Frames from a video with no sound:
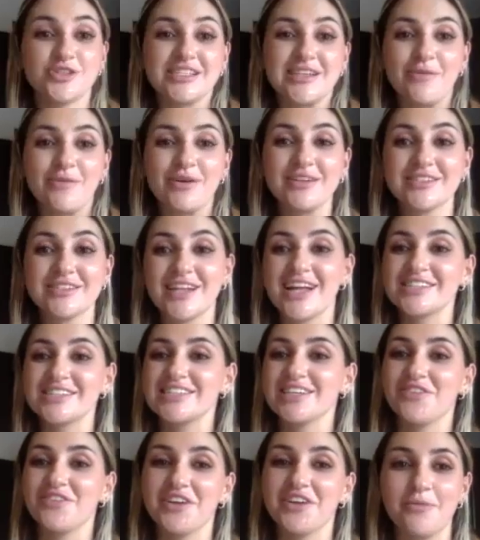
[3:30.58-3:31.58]
someone starts
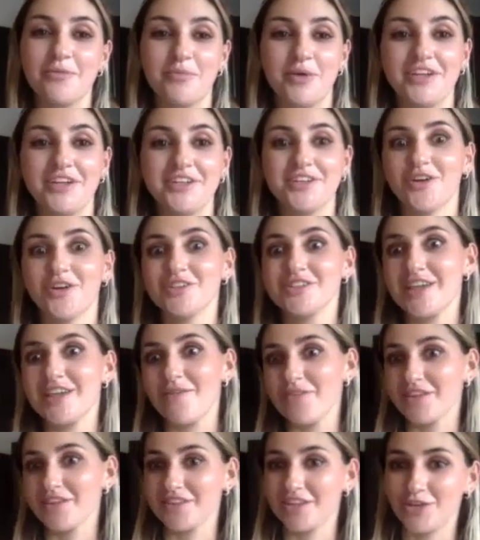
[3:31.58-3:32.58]
giving an opinion on
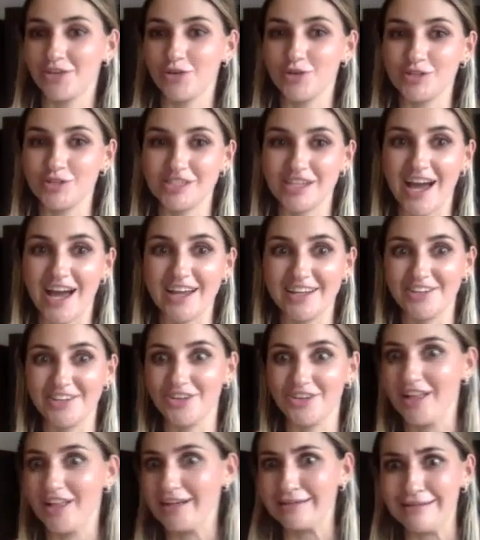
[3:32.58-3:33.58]
something that you started,
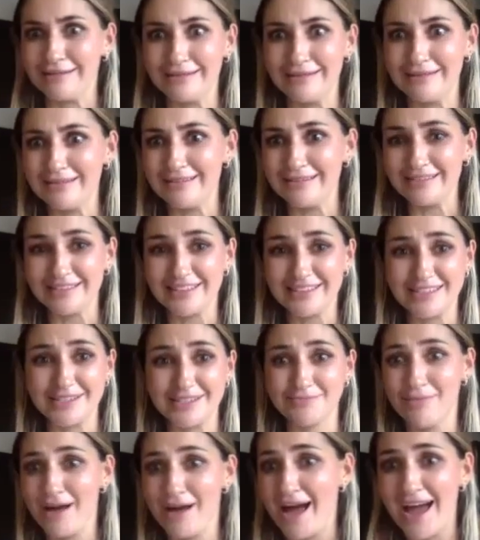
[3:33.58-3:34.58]
you're like, oh, this
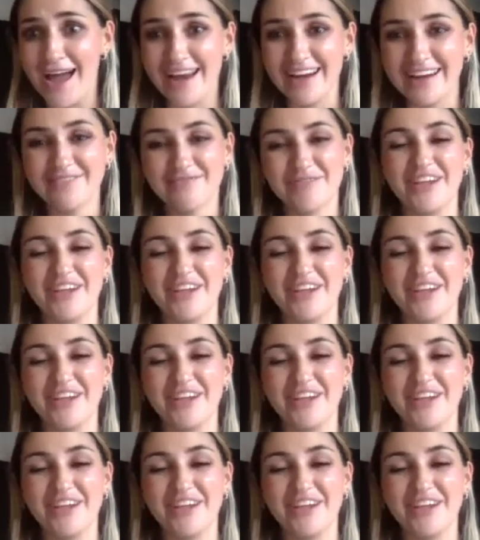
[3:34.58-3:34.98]
is mine.